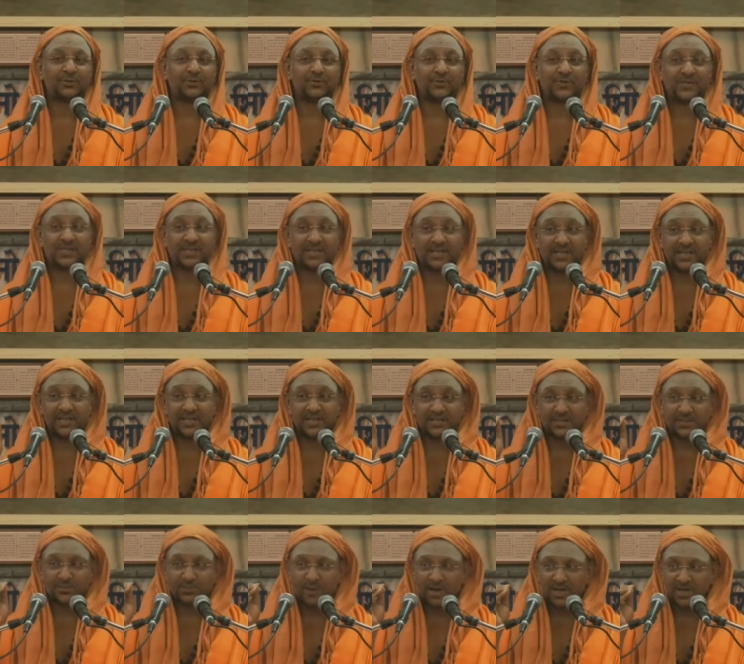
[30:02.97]
to see
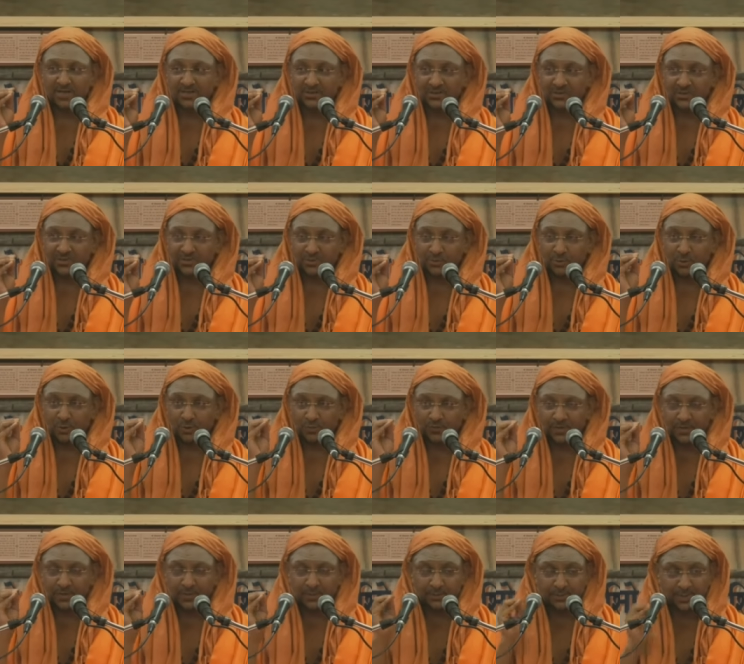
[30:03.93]
his master
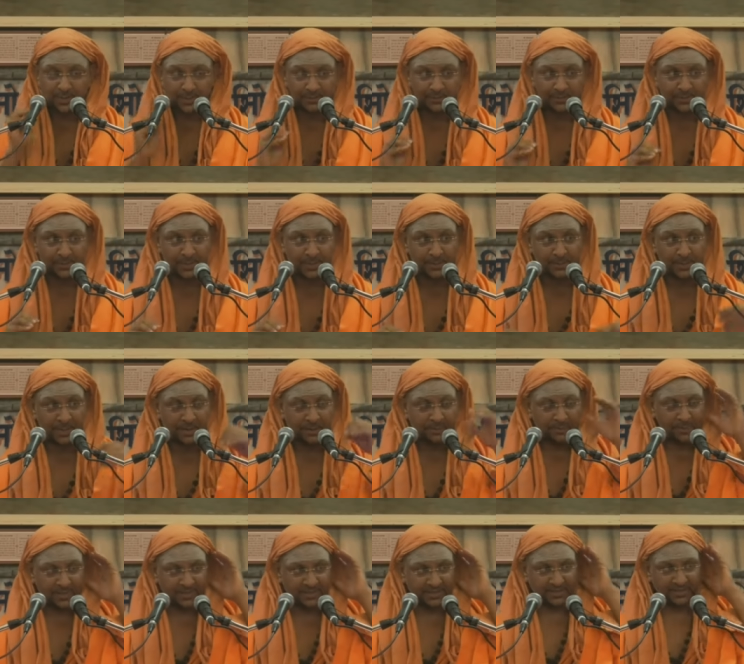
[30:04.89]
Govinda Bhagavad
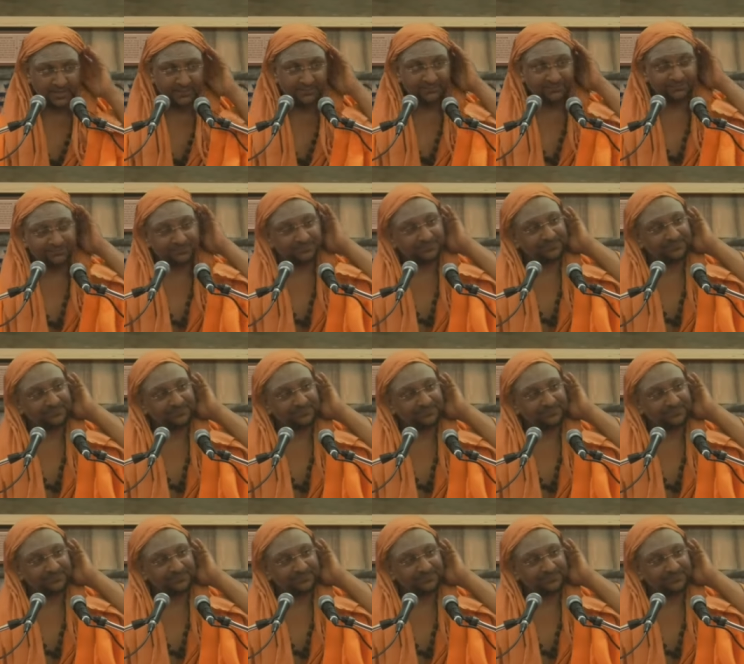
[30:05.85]
Pada